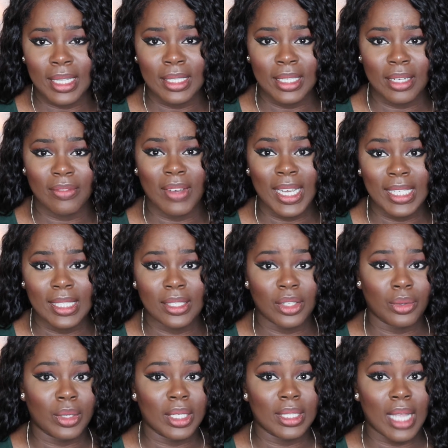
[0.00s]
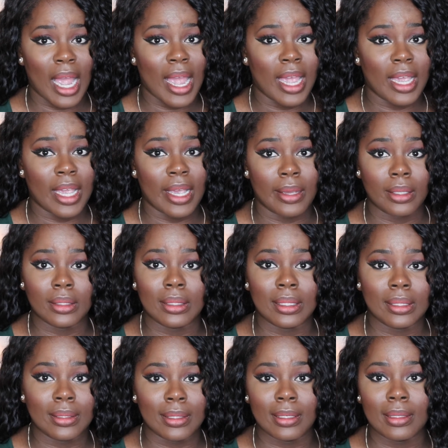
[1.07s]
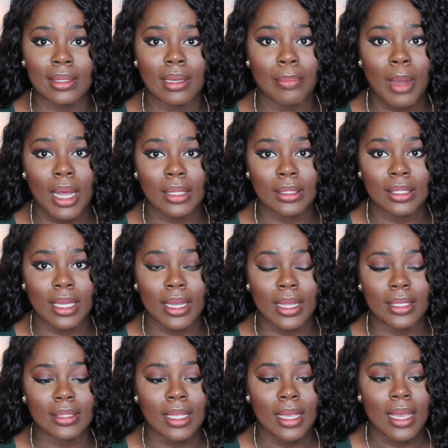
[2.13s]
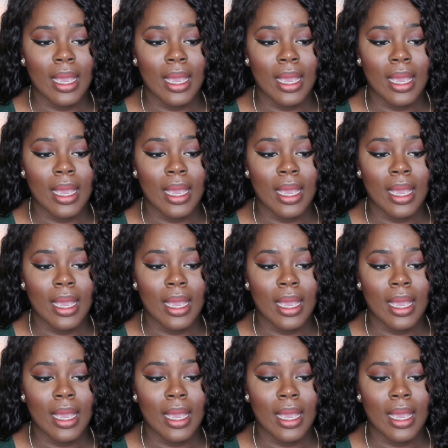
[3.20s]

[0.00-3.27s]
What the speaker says: this advice series, I sincerely apologize.